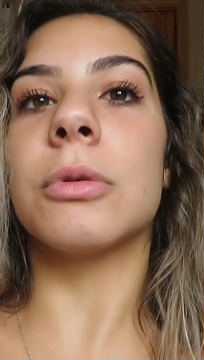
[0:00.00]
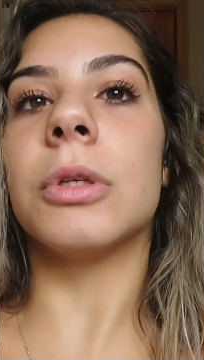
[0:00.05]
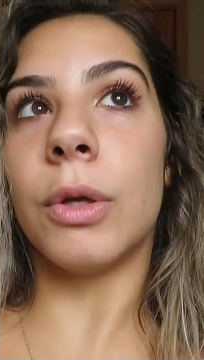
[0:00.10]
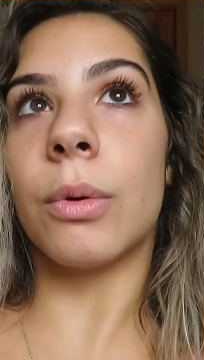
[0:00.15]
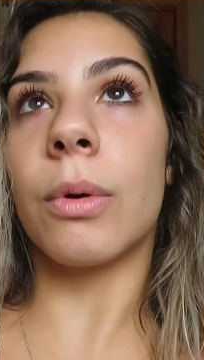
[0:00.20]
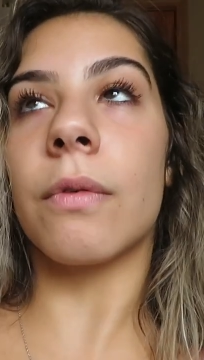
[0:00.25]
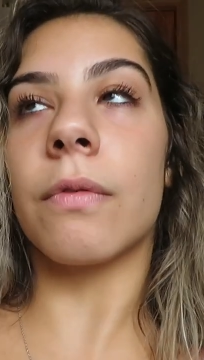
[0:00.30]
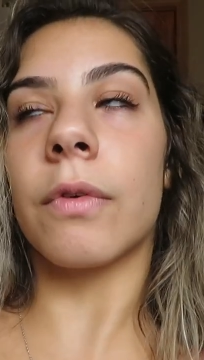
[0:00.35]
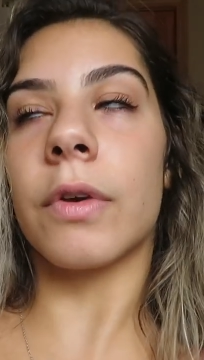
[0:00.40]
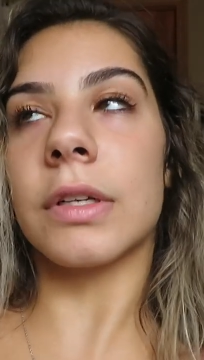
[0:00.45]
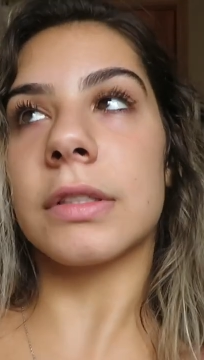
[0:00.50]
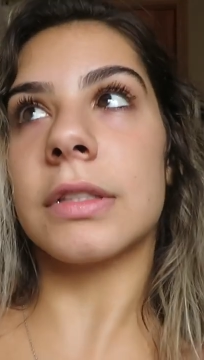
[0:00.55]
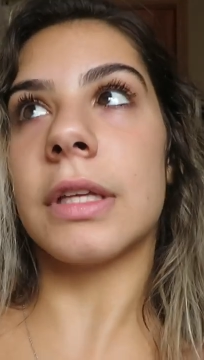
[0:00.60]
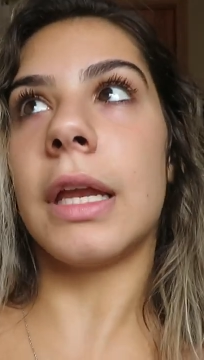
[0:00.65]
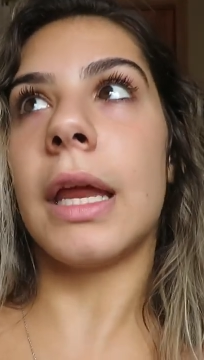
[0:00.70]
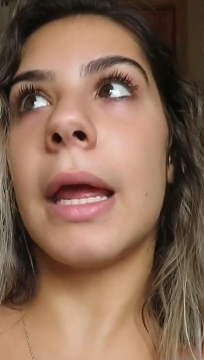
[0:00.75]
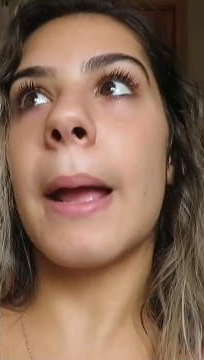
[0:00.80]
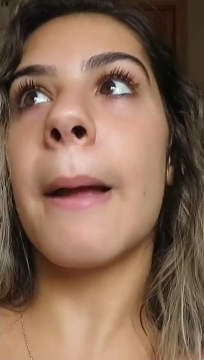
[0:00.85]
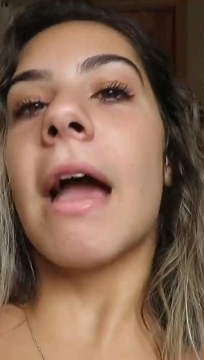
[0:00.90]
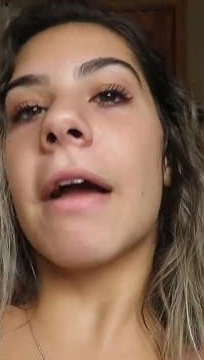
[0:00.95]
to
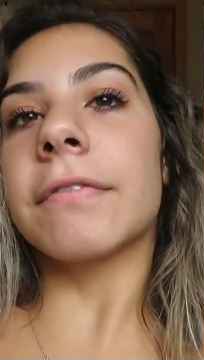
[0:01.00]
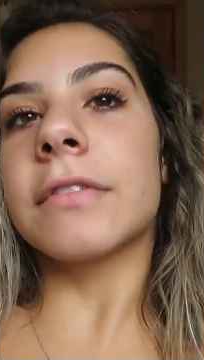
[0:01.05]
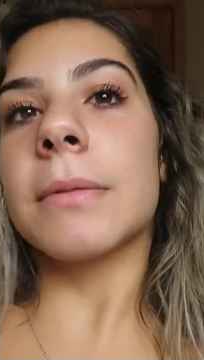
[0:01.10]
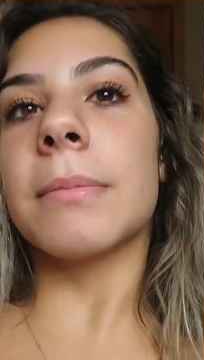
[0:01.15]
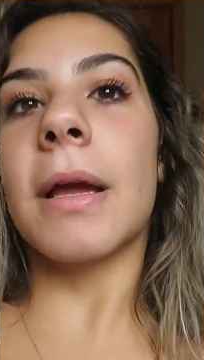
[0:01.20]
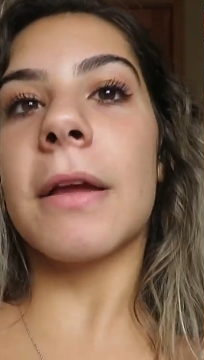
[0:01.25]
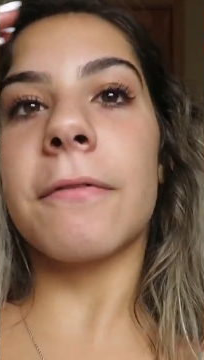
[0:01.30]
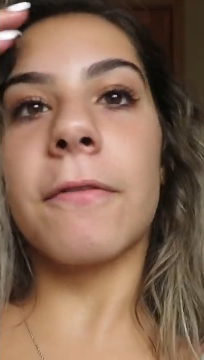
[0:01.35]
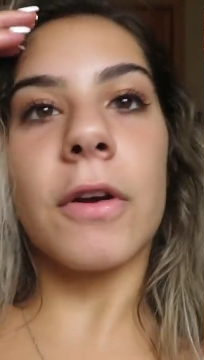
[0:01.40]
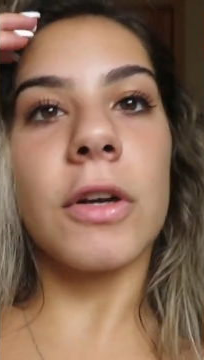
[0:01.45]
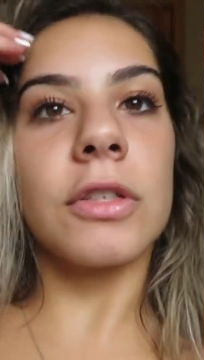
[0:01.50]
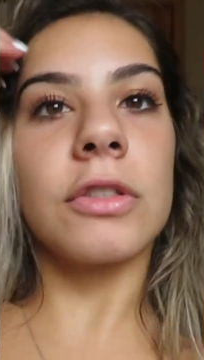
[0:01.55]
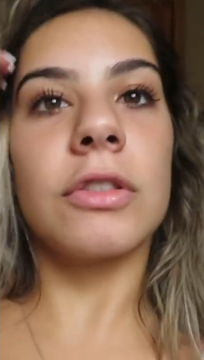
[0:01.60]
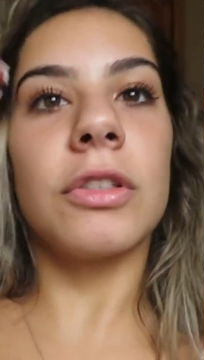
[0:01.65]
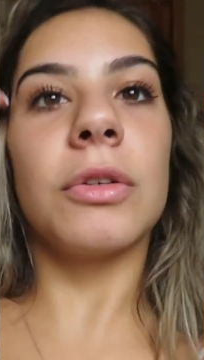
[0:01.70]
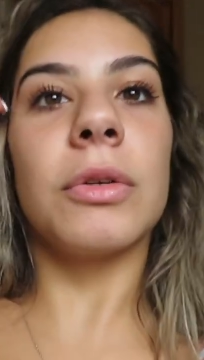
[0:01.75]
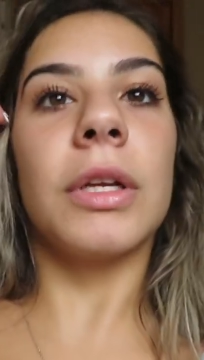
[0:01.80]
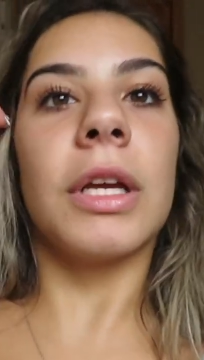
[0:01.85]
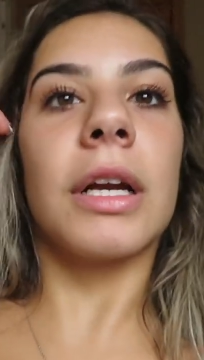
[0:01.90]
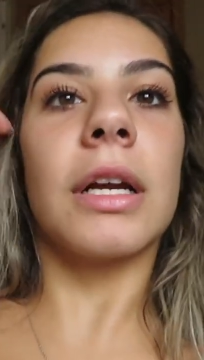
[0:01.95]
university after my first
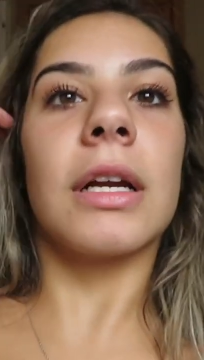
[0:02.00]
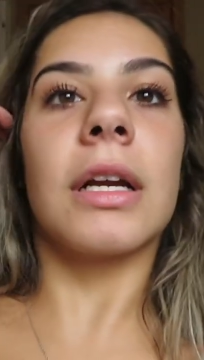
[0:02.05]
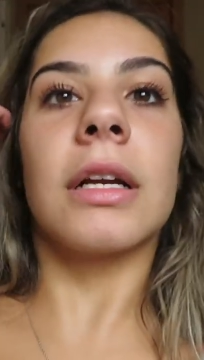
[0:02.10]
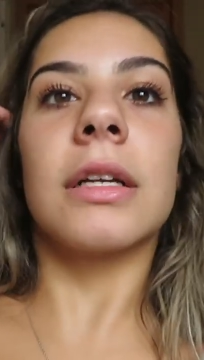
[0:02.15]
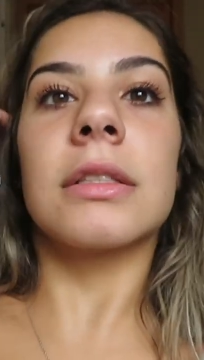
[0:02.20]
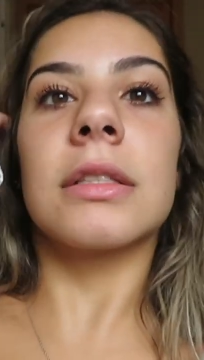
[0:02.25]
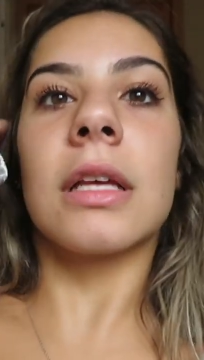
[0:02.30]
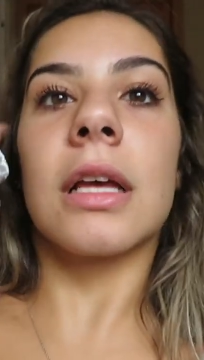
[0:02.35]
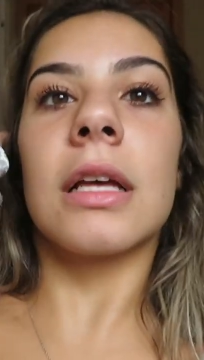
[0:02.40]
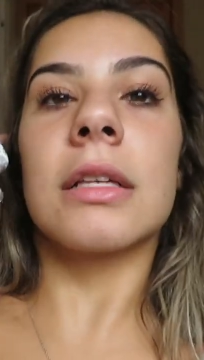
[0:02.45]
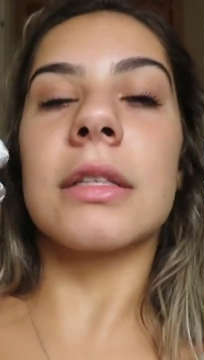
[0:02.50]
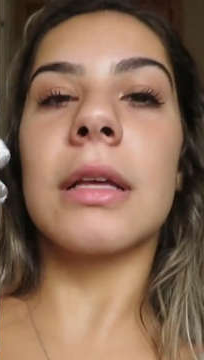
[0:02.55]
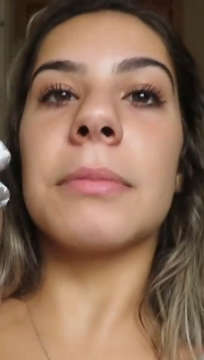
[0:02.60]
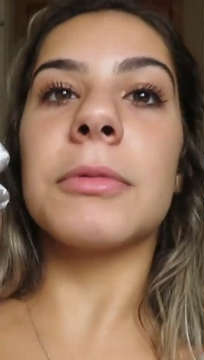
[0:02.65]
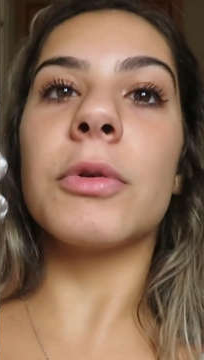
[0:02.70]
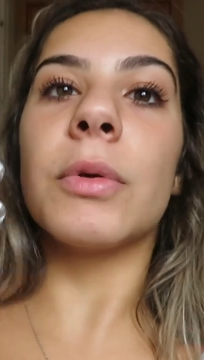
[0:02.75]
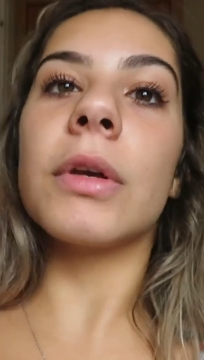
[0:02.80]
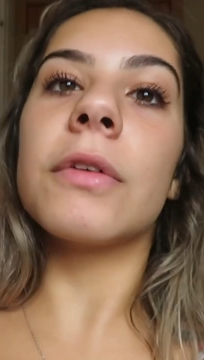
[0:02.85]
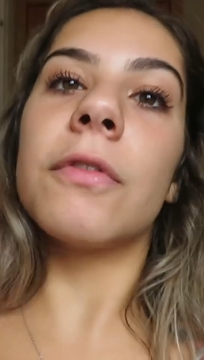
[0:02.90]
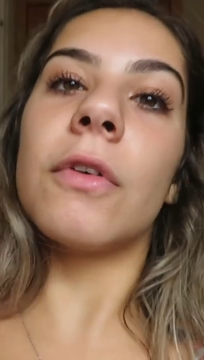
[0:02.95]
two years because I'm
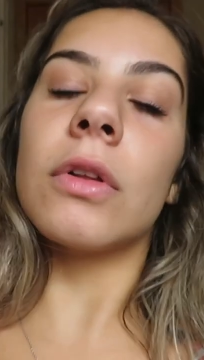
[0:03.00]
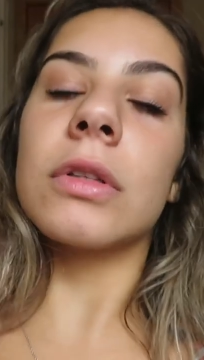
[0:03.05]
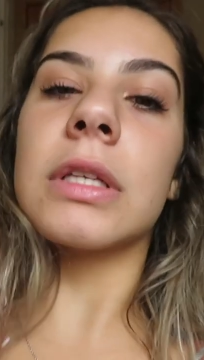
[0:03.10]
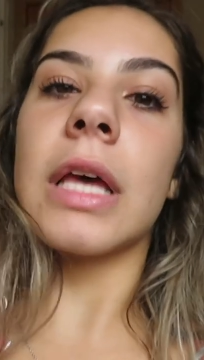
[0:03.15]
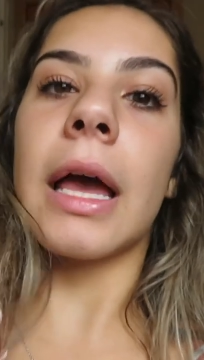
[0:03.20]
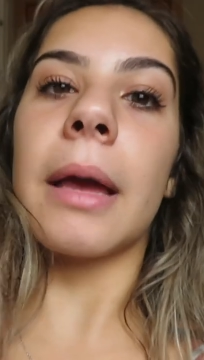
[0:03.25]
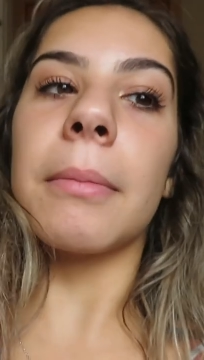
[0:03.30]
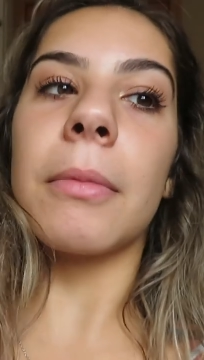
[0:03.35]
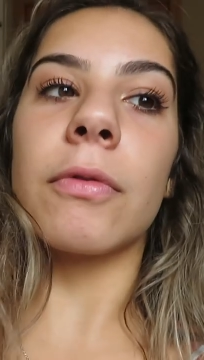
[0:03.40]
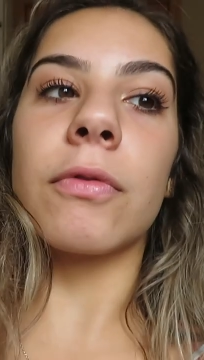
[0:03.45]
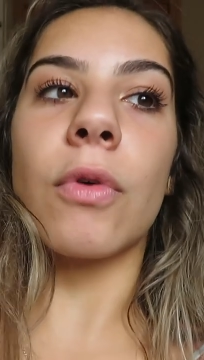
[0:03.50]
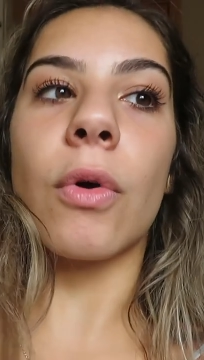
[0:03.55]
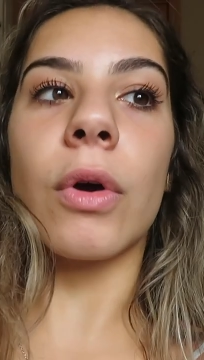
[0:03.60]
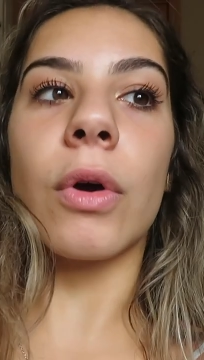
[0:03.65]
doing full-time of